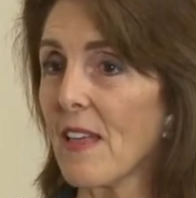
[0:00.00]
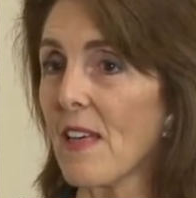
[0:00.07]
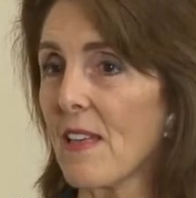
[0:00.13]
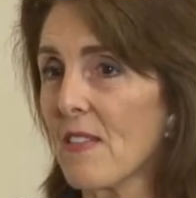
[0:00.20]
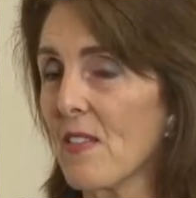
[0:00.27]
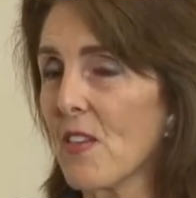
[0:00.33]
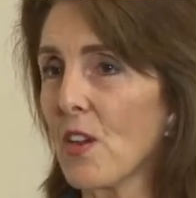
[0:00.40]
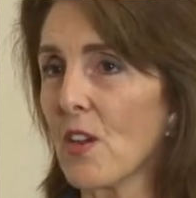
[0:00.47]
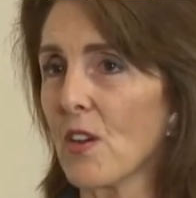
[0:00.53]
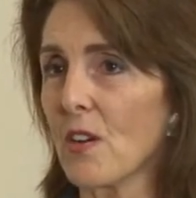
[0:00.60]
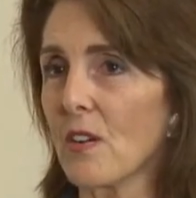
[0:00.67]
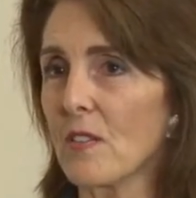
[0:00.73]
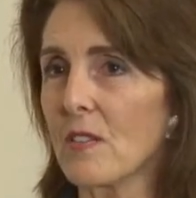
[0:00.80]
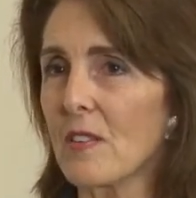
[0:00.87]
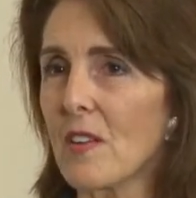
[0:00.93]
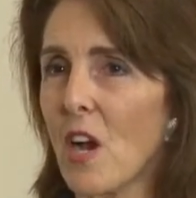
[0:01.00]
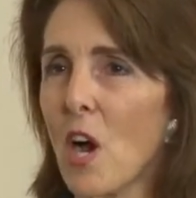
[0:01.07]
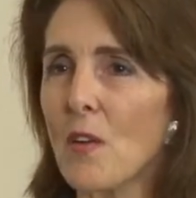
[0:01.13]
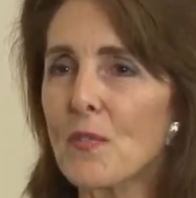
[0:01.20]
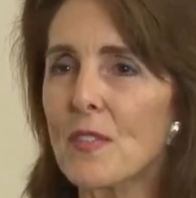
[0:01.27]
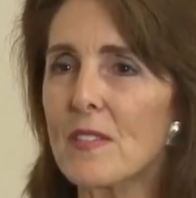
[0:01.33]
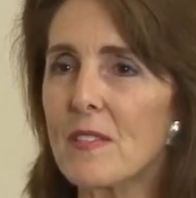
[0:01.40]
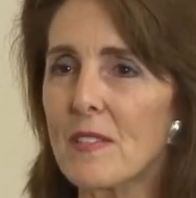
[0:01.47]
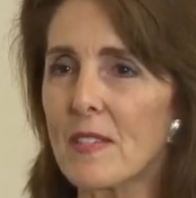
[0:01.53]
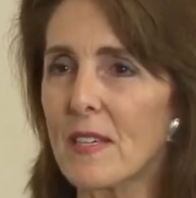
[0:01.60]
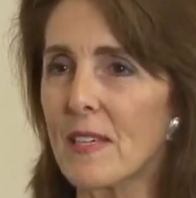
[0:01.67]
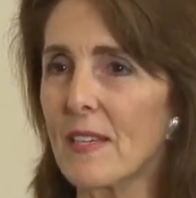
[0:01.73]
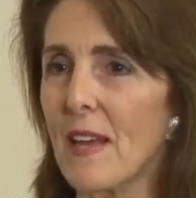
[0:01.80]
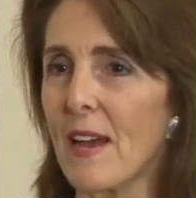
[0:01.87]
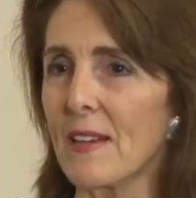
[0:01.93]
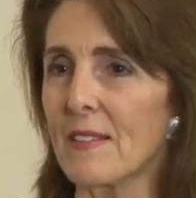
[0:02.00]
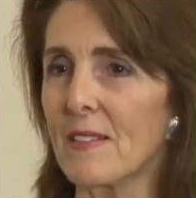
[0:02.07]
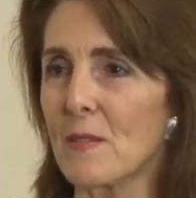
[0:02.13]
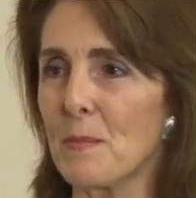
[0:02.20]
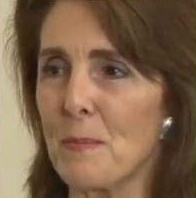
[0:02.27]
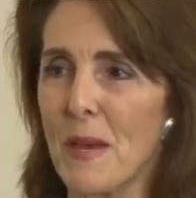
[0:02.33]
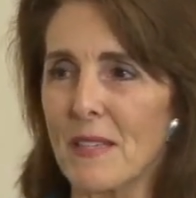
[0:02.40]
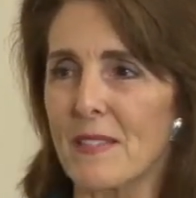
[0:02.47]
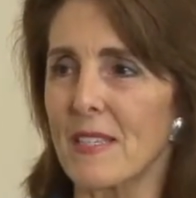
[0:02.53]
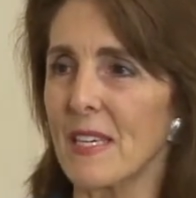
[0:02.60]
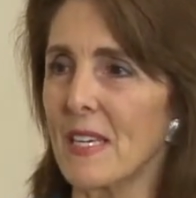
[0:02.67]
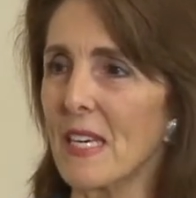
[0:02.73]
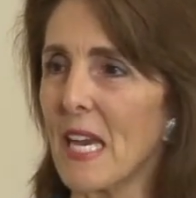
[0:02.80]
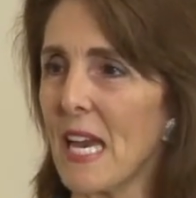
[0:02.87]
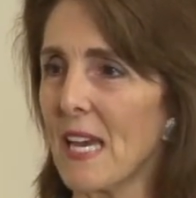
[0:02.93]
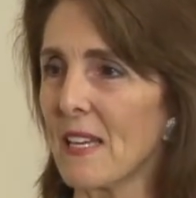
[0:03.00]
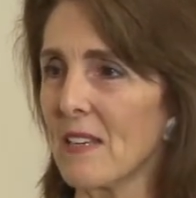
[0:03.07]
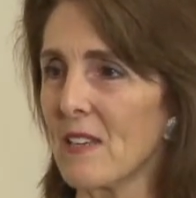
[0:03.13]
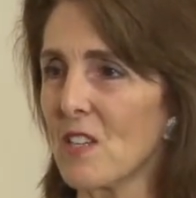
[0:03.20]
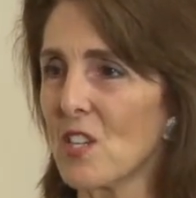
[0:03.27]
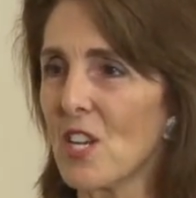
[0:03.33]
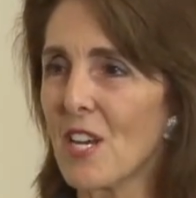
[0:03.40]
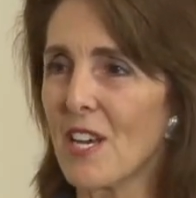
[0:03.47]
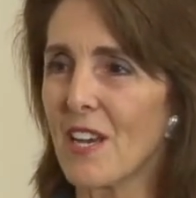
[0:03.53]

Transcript: and they're often seen as messy and